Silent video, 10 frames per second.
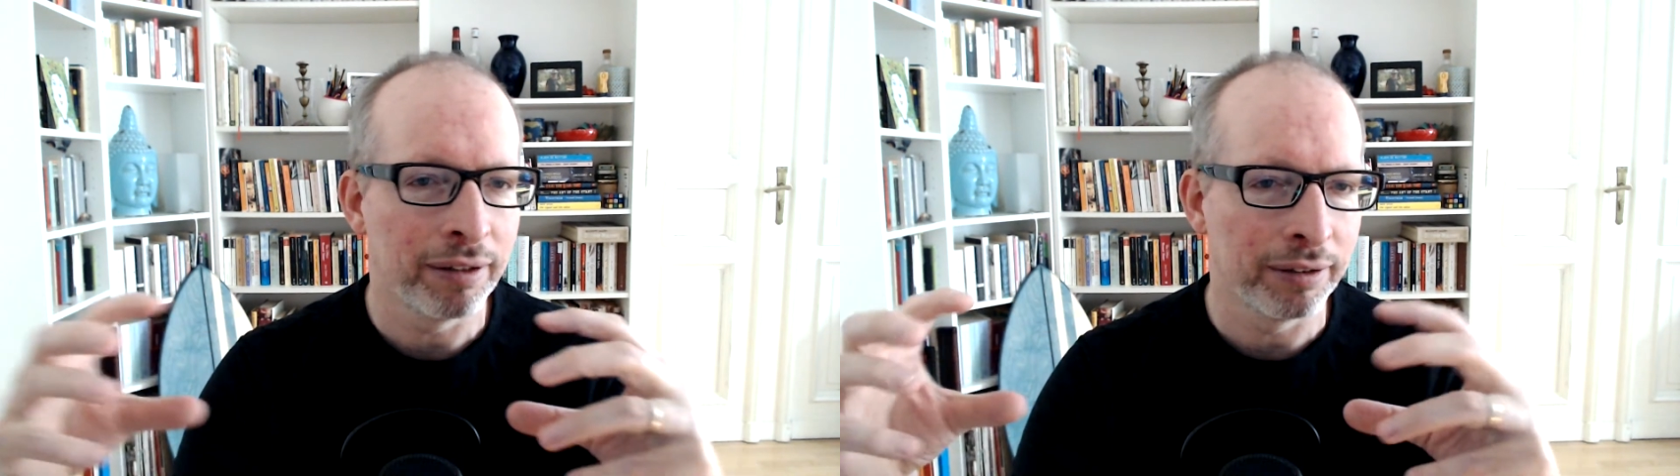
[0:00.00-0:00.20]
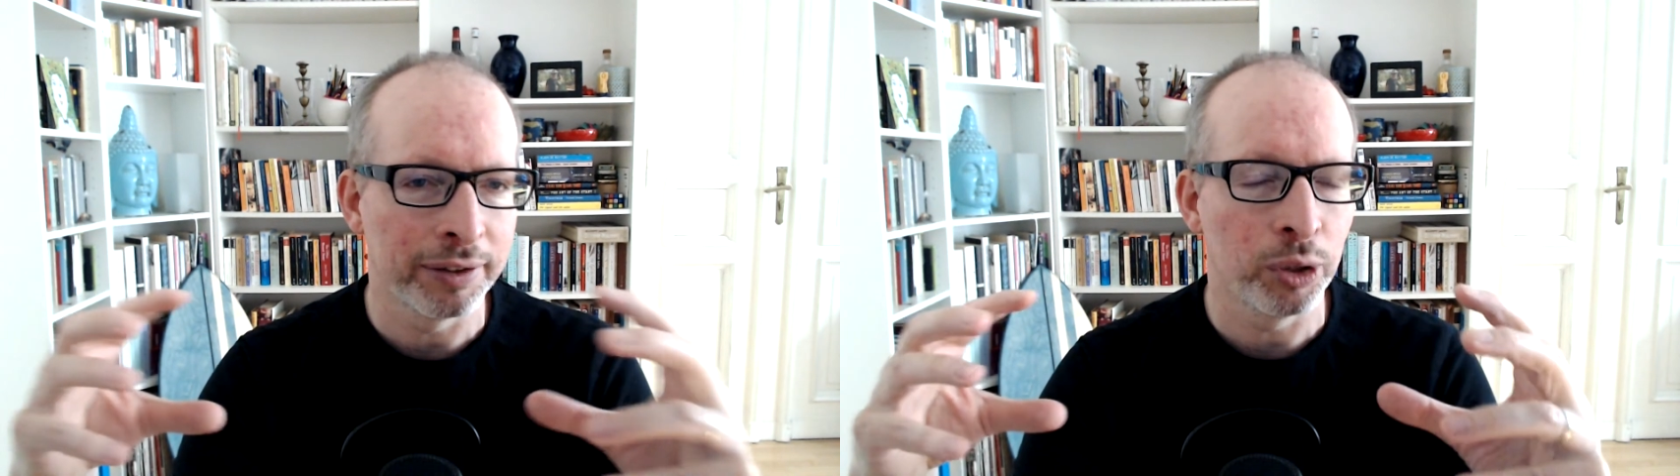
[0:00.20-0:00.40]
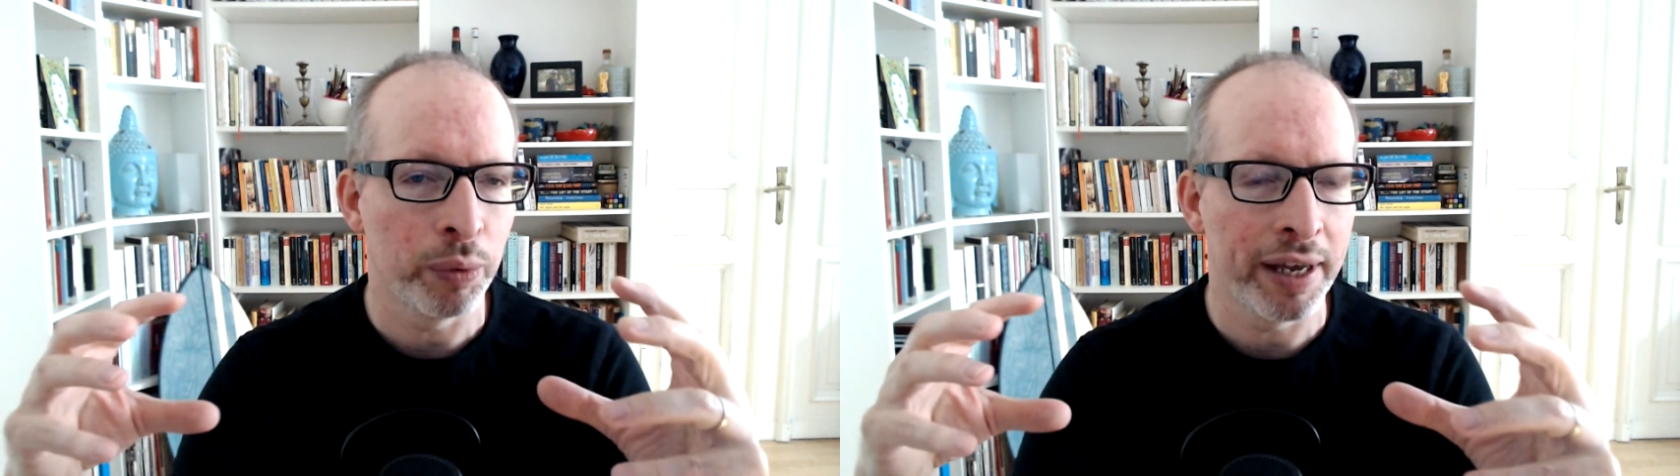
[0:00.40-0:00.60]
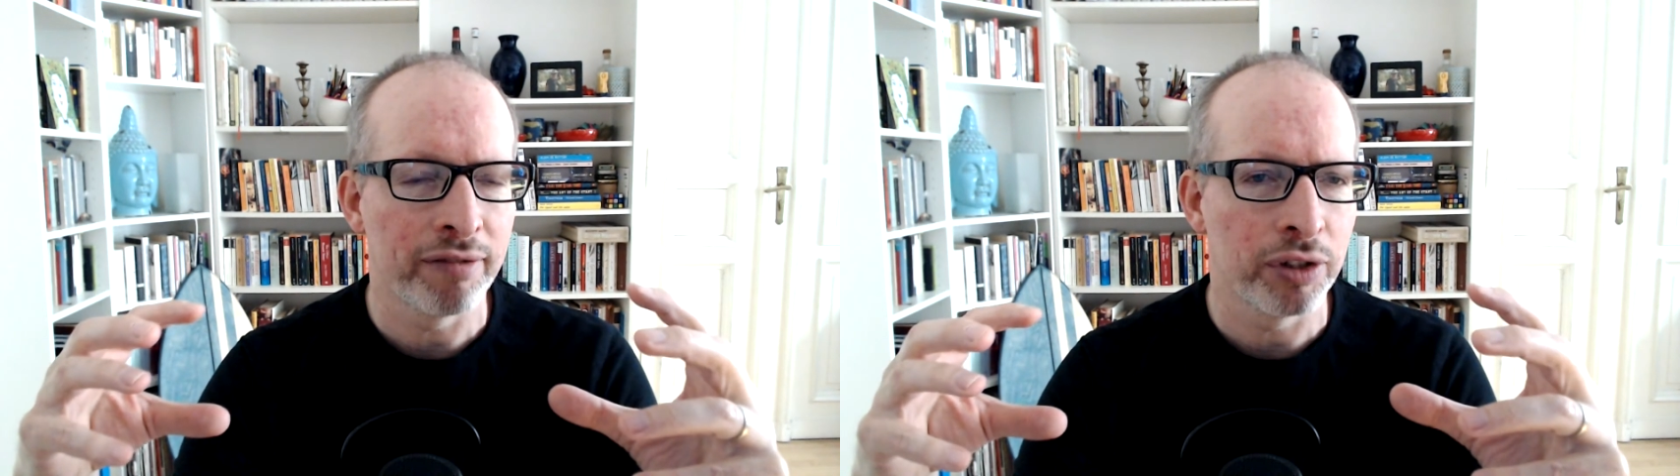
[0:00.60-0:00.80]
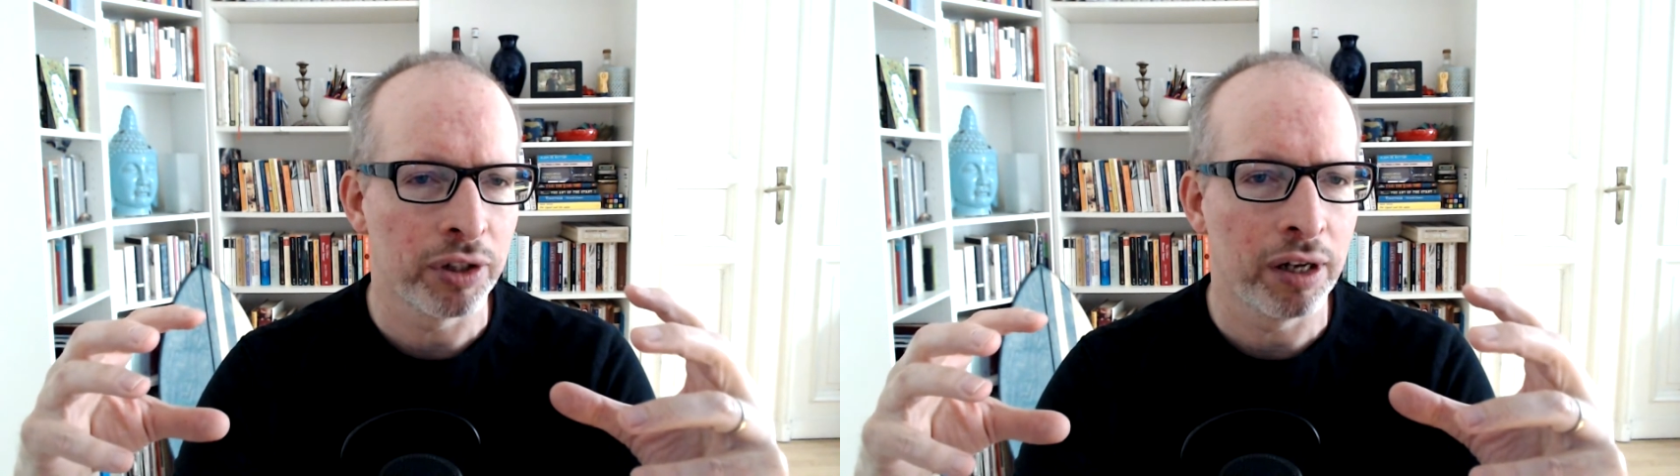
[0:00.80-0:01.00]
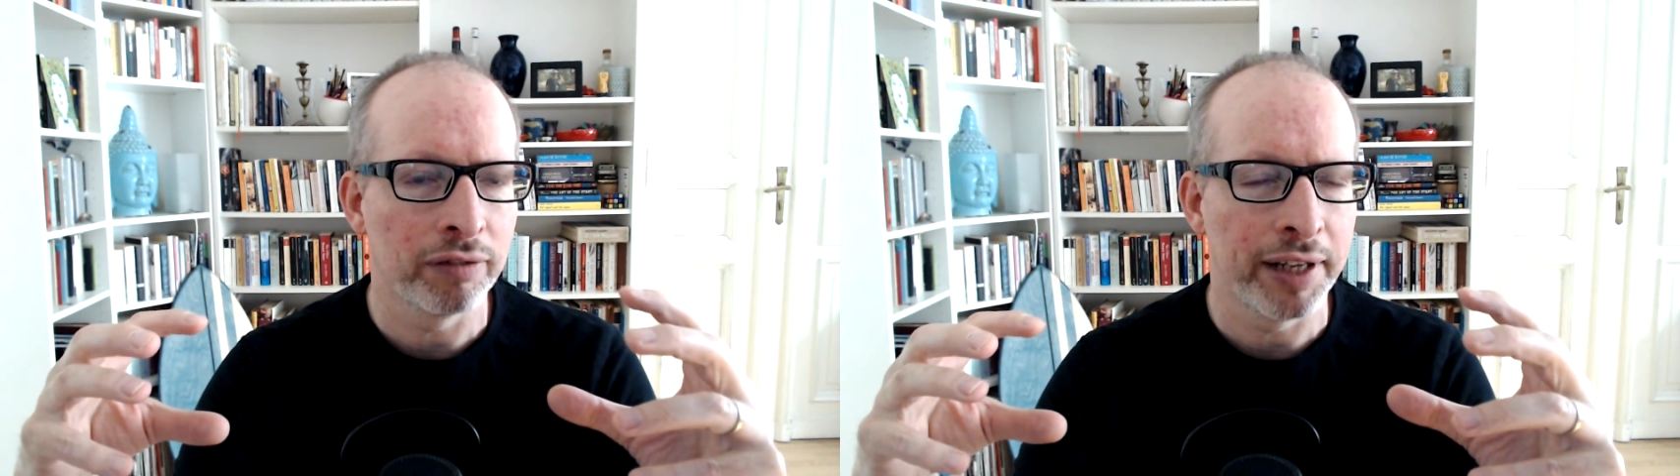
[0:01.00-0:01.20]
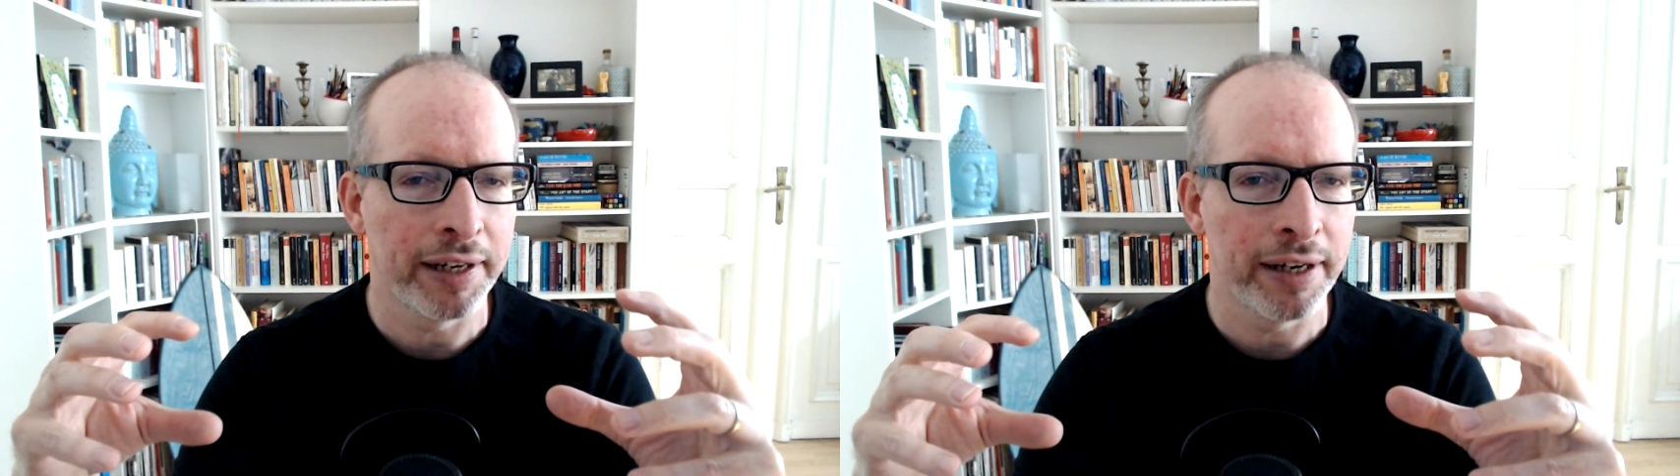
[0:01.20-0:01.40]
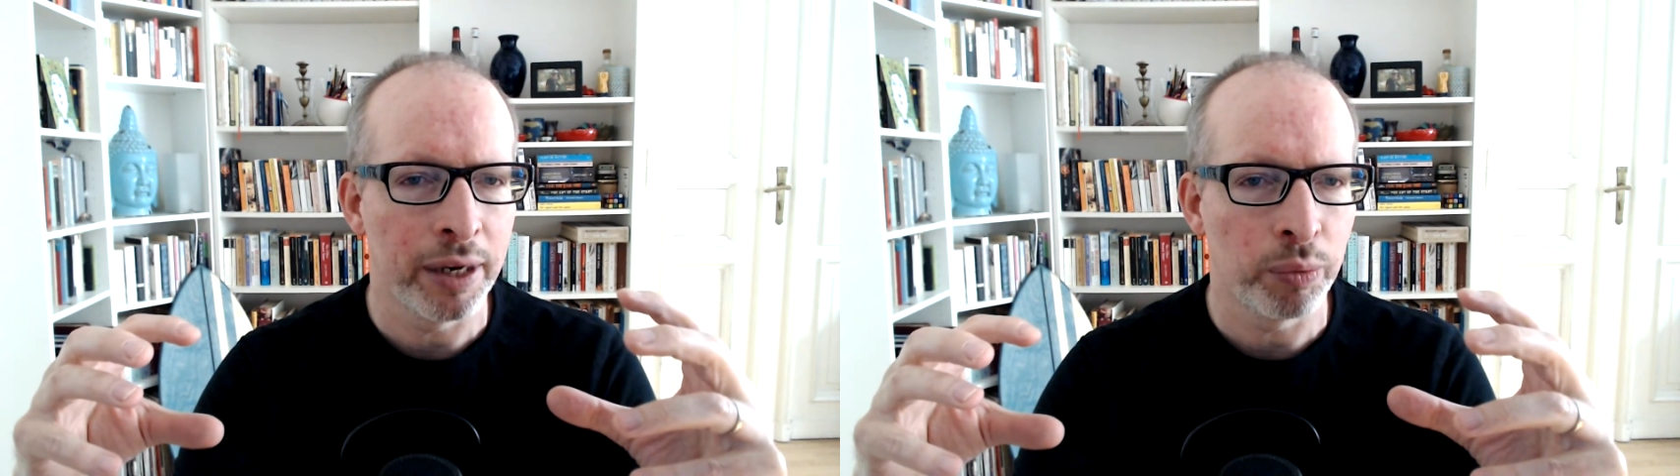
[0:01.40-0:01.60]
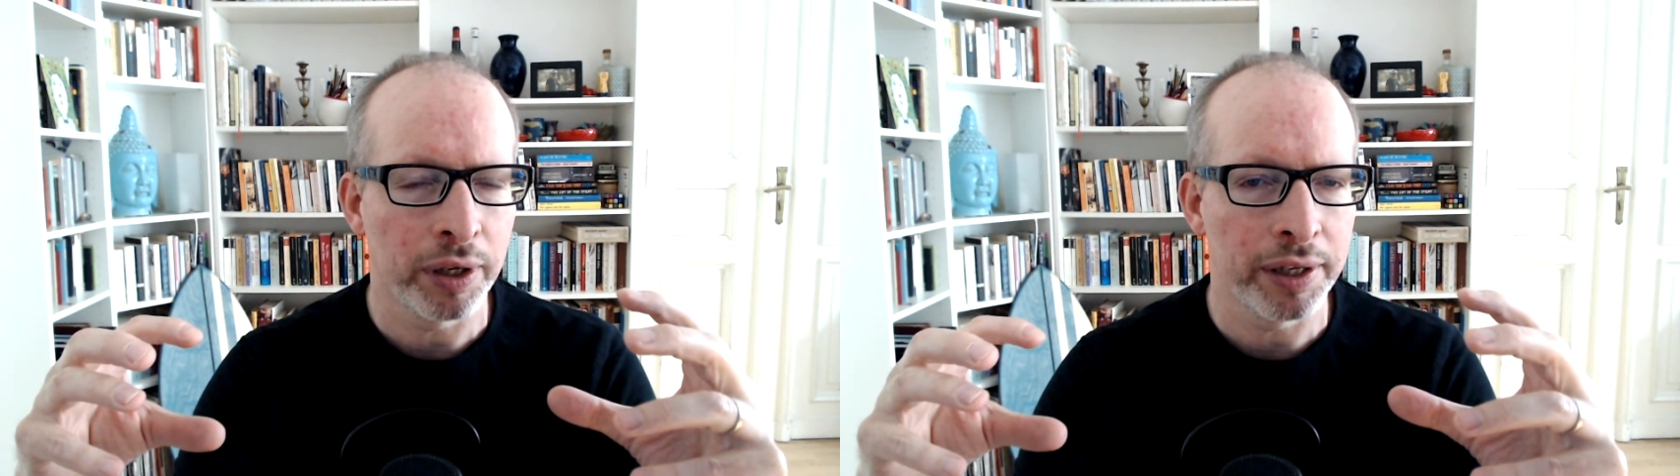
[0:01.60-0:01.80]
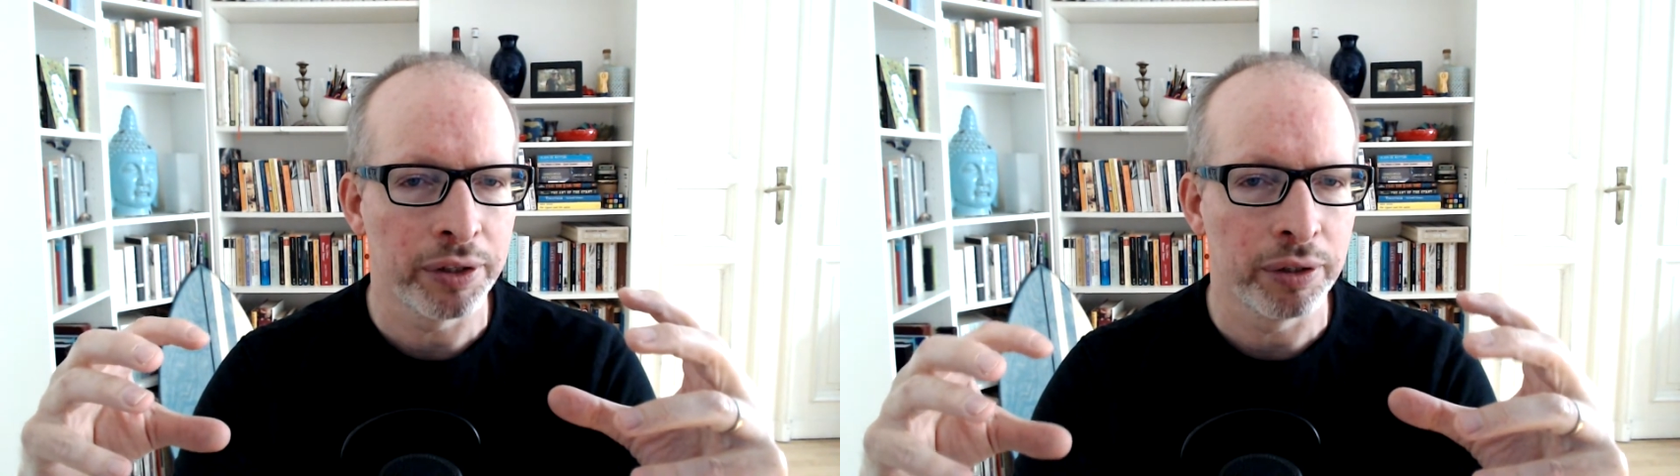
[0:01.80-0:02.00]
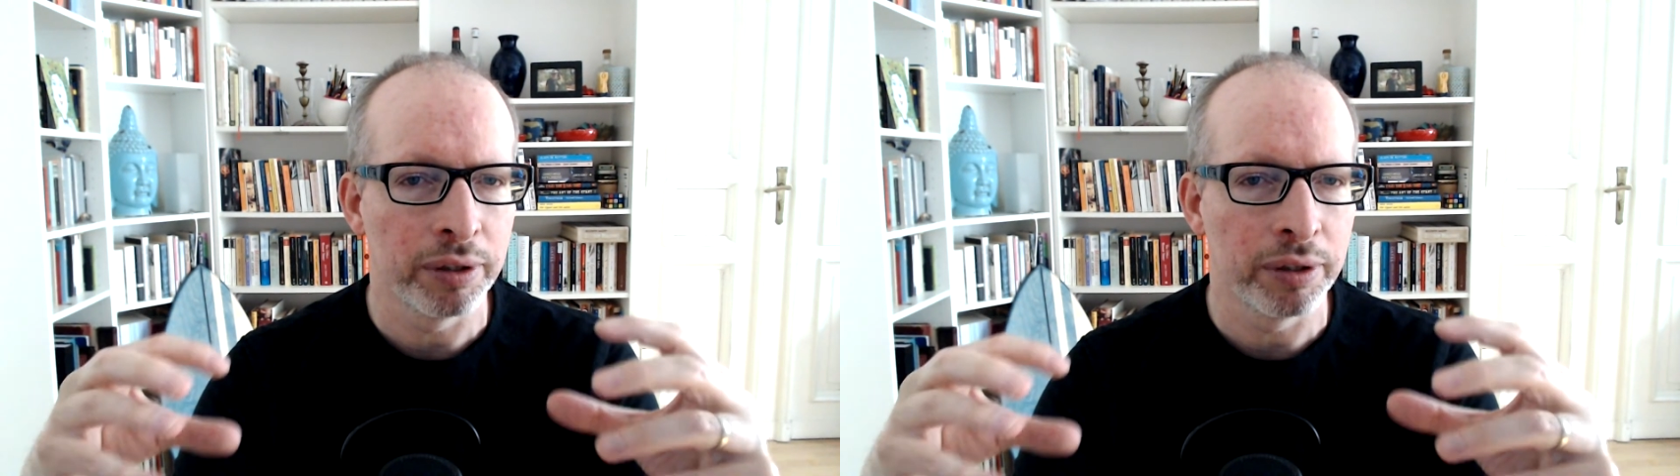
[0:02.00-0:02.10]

until we have resolved any network issues